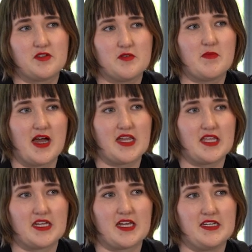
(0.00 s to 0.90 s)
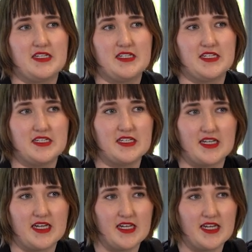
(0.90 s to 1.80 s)
to the mahi that I did to
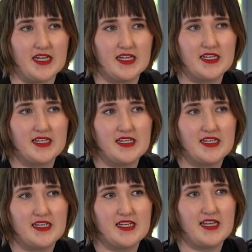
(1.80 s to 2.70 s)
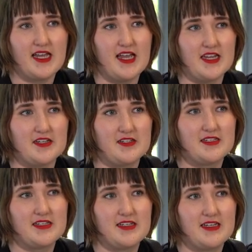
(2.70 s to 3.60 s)
get here, and
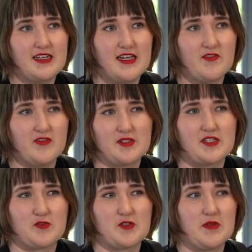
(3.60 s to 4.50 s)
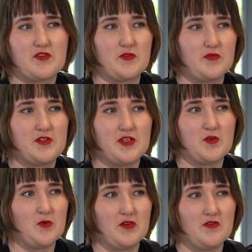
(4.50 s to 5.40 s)
it feels disrespectful to
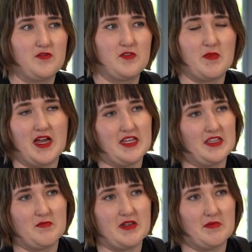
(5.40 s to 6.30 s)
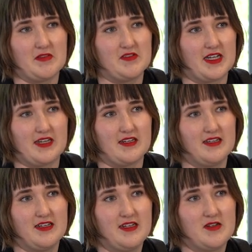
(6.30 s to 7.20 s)
all of the mahi that people have done
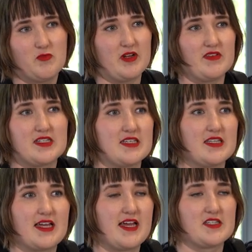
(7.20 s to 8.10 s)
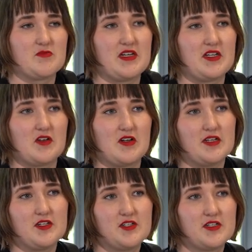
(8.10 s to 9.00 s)
previously that hasn't been
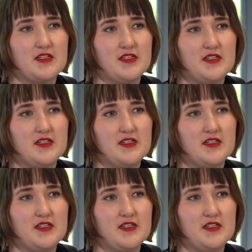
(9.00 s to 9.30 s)
acknowledged.